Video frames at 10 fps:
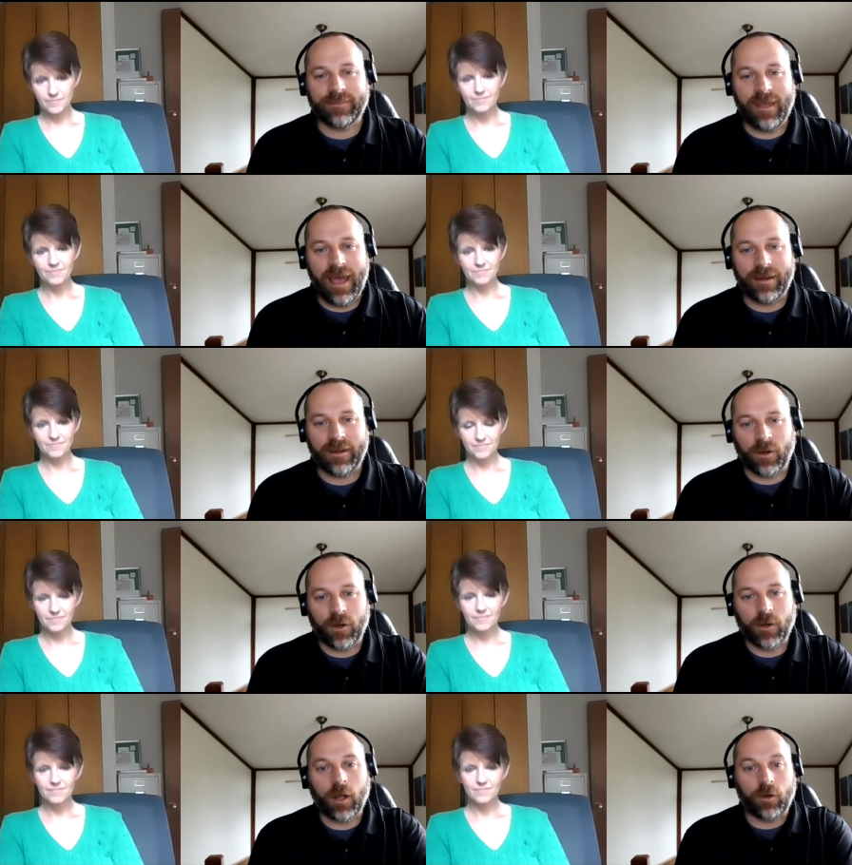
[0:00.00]
Speaker 1: that
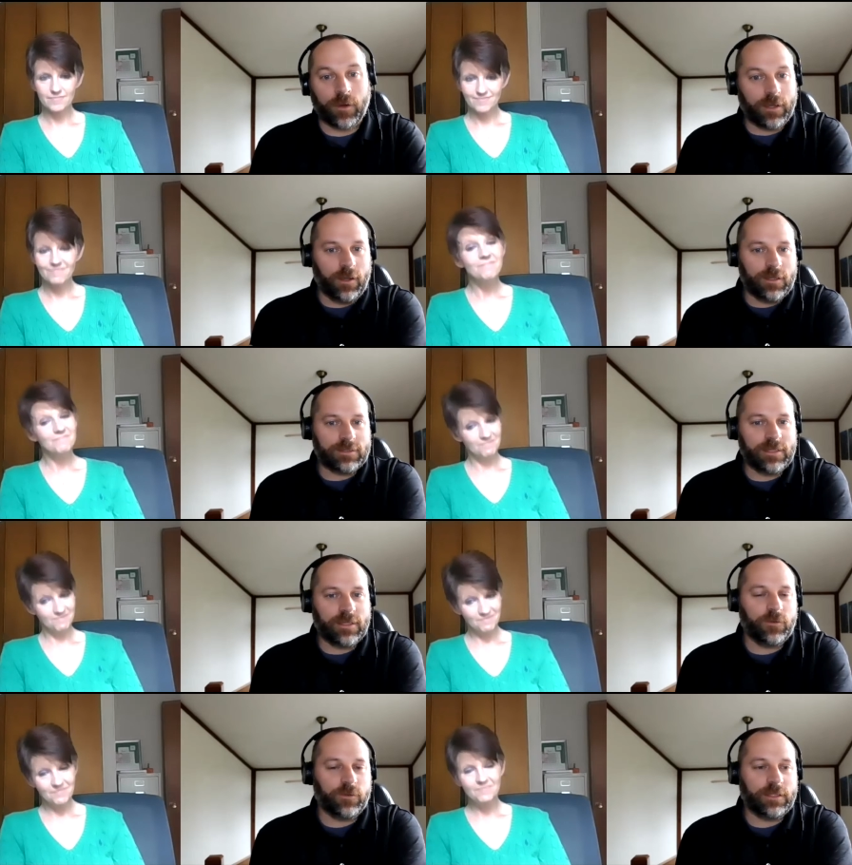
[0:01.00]
are a great cost, not
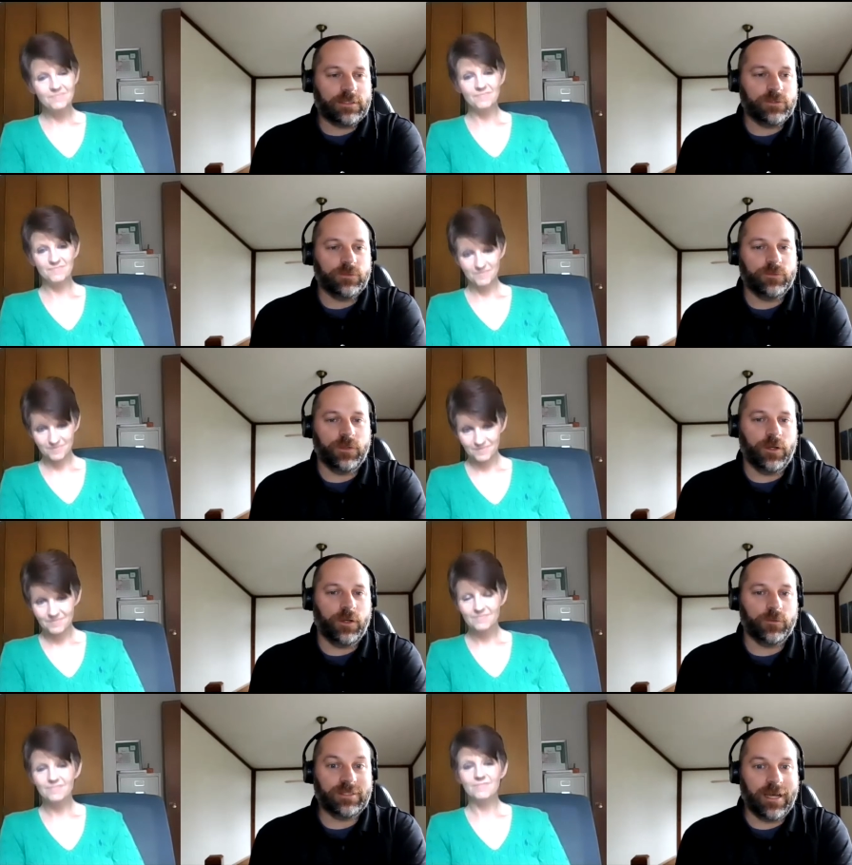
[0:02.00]
only to, you
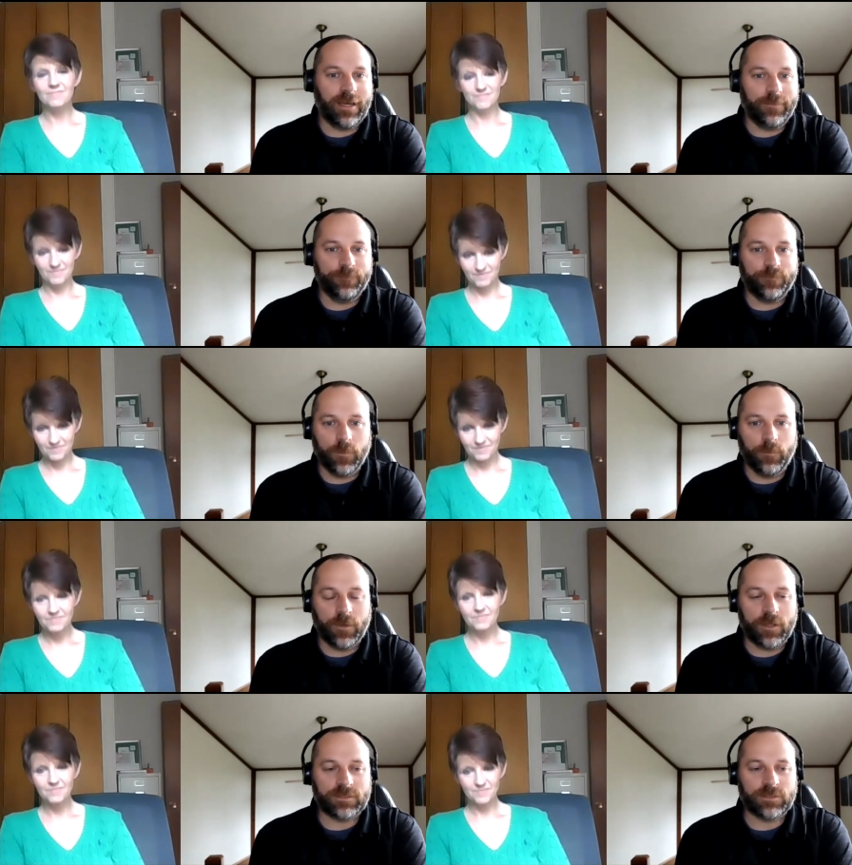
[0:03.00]
know, time, but
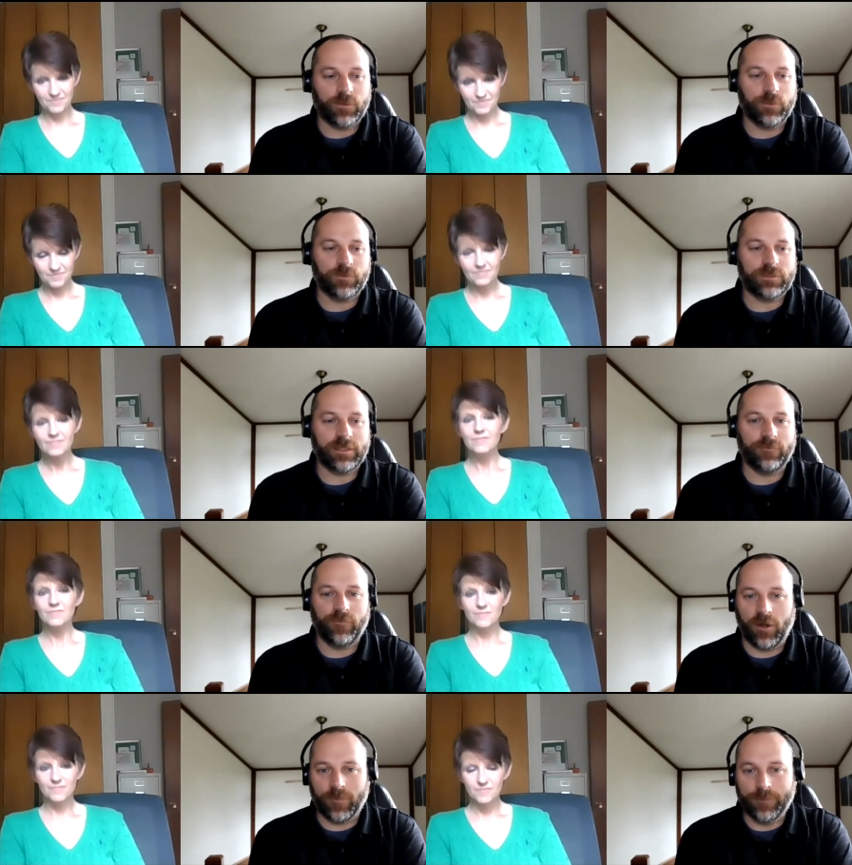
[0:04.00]
also to the
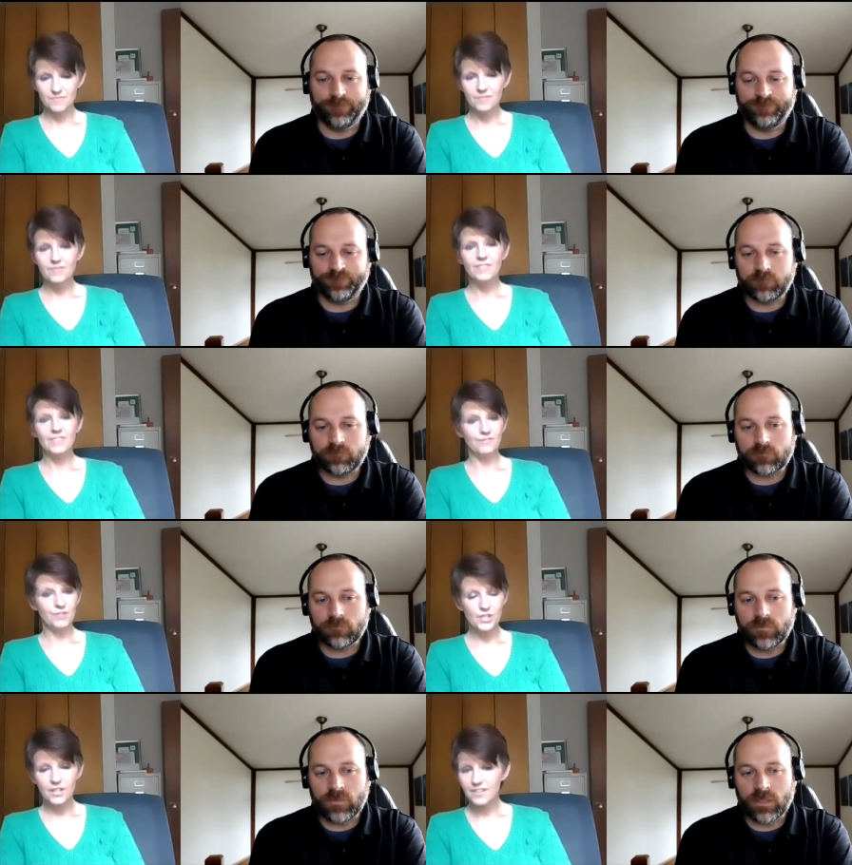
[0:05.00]
environment.
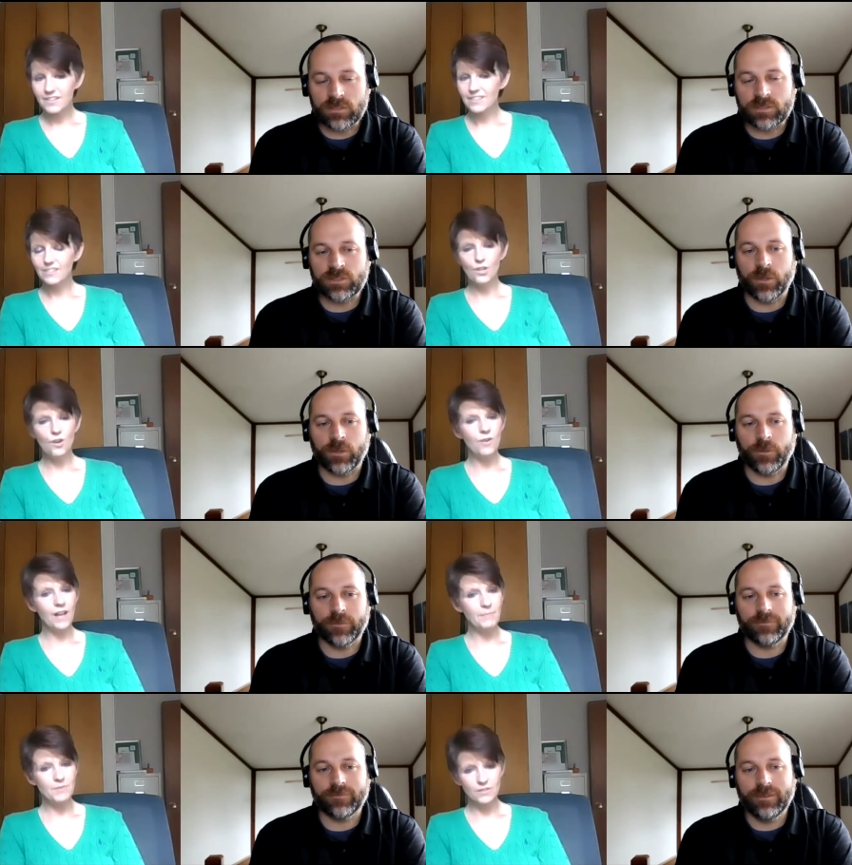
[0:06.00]
Speaker 2: For sure. So no,
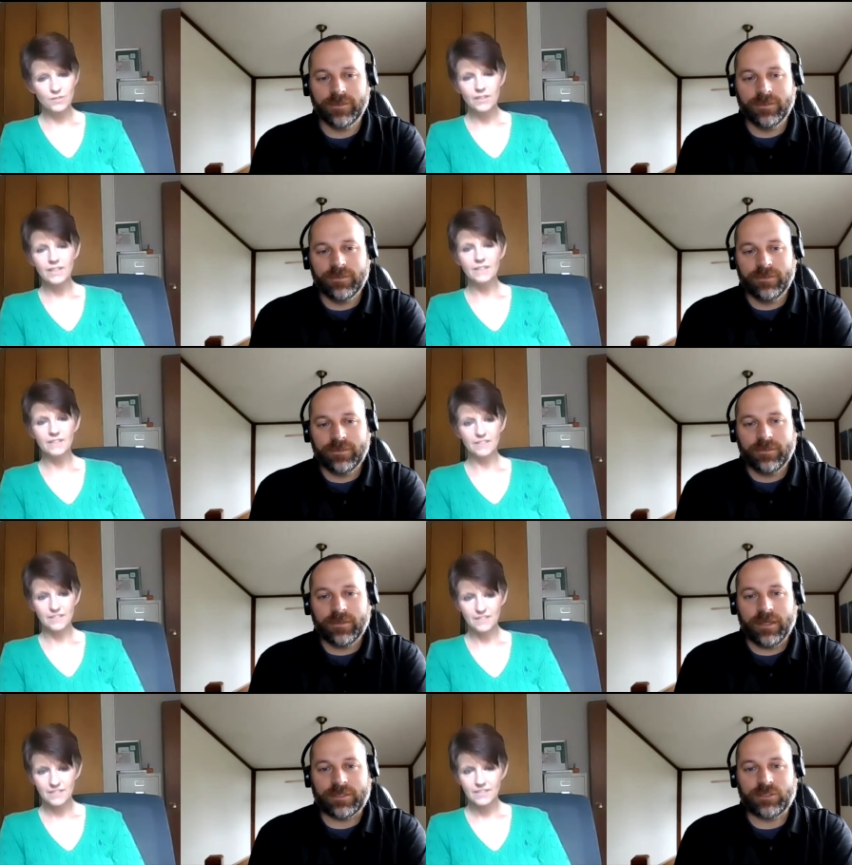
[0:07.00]
absolutely.
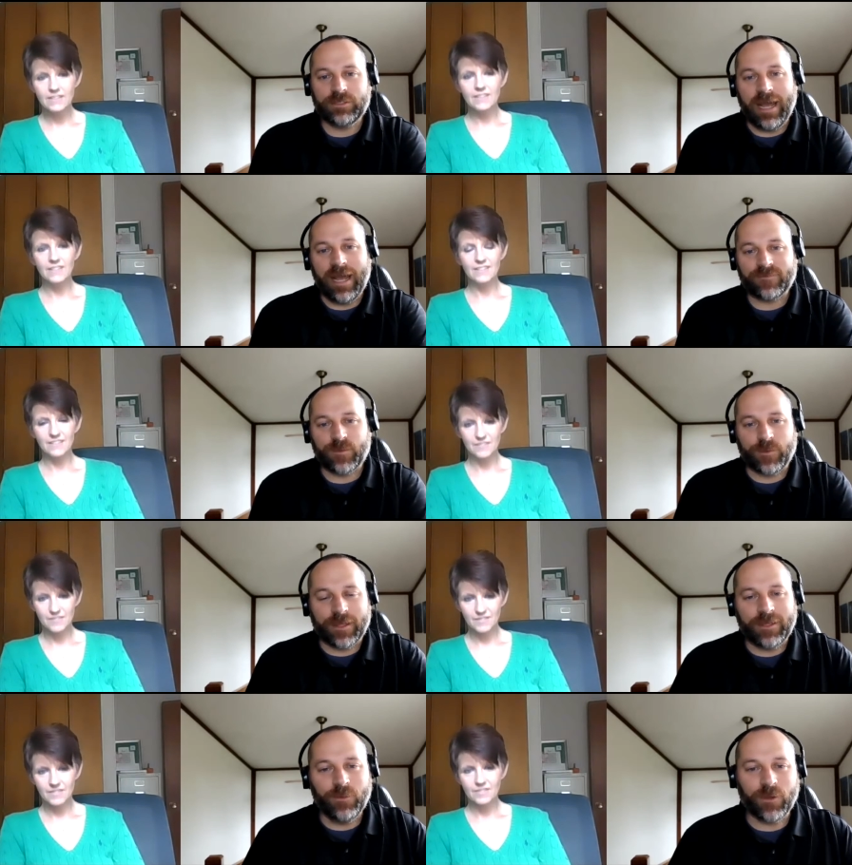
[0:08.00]
Speaker 1: It's good to have someone
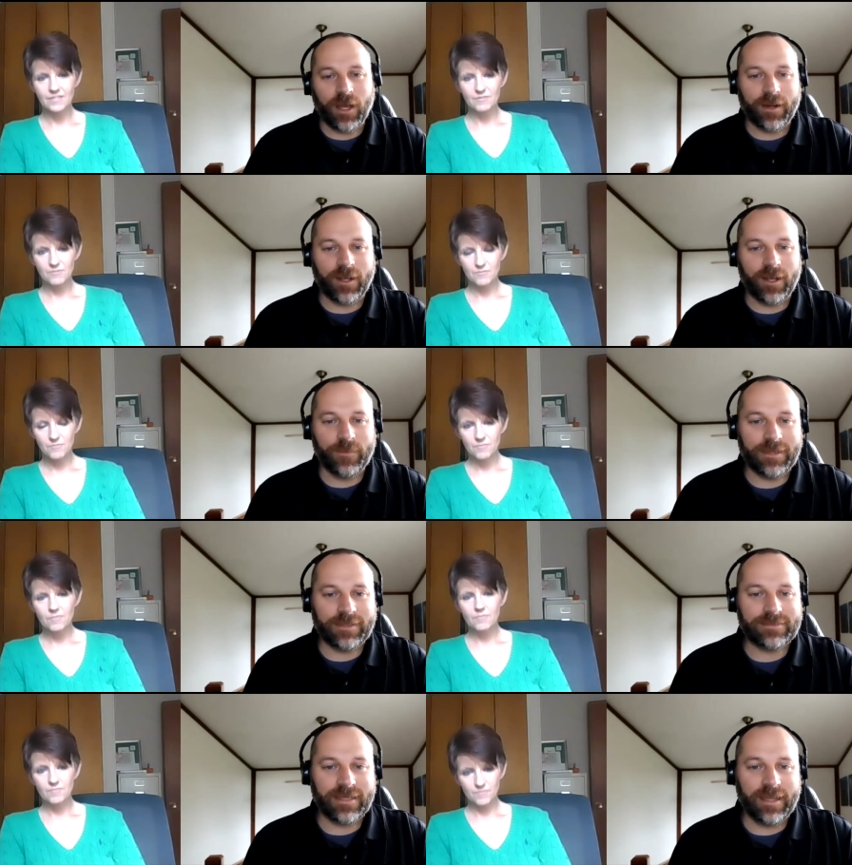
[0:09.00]
like you to kind of come in and
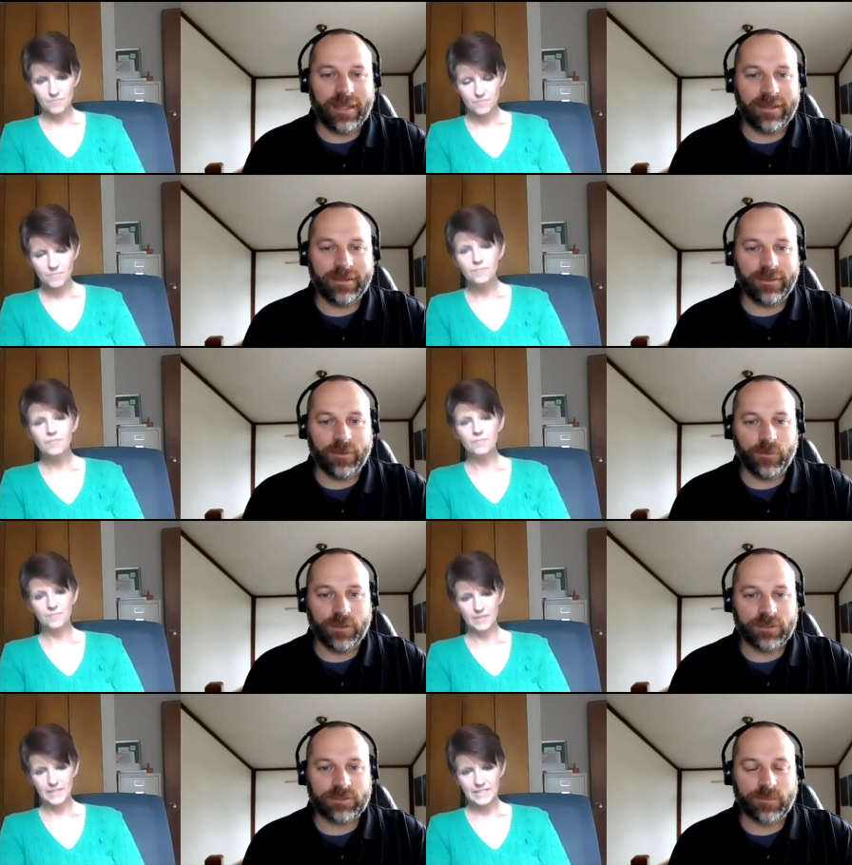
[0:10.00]
say, hey, you know,
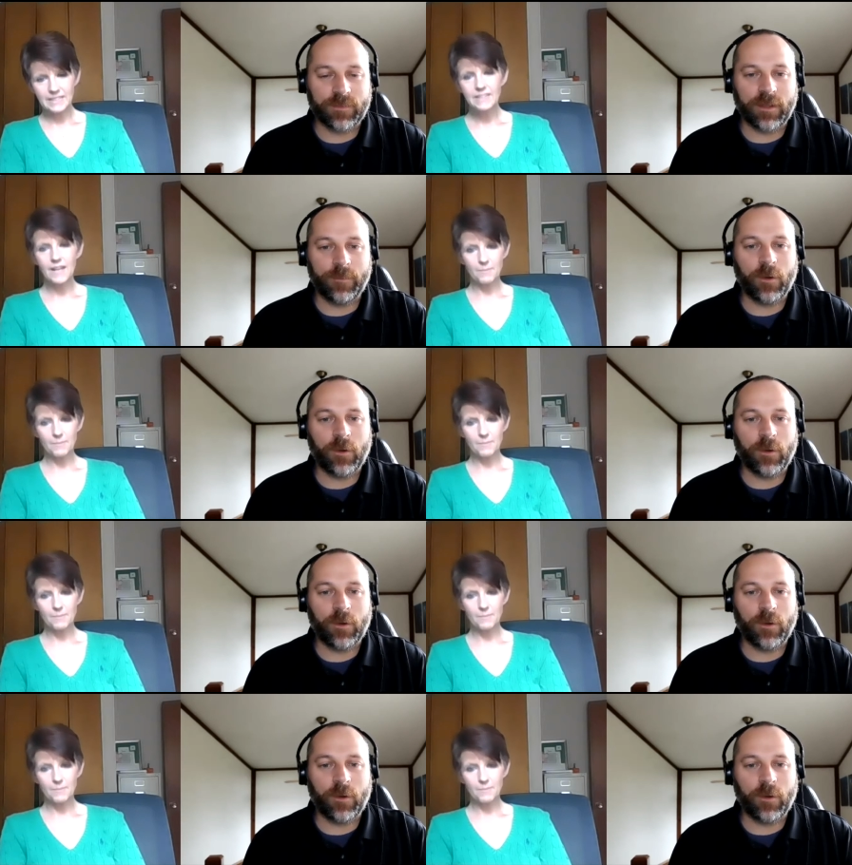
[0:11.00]
here's something, a better